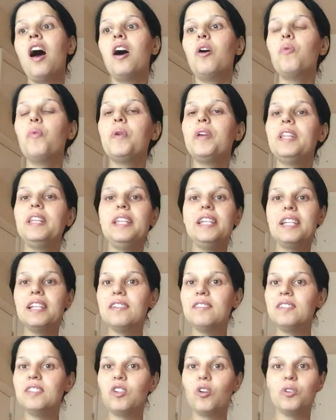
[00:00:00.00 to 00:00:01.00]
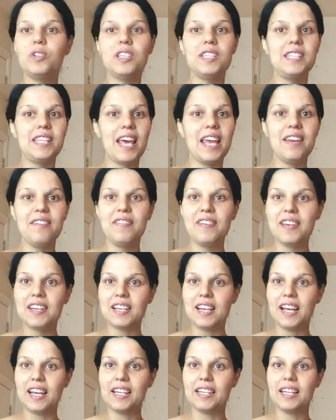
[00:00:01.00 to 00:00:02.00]
We didn't notice
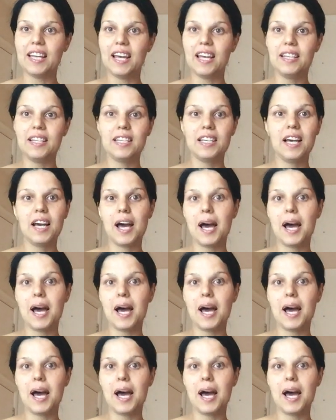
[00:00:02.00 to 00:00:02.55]
anything like that,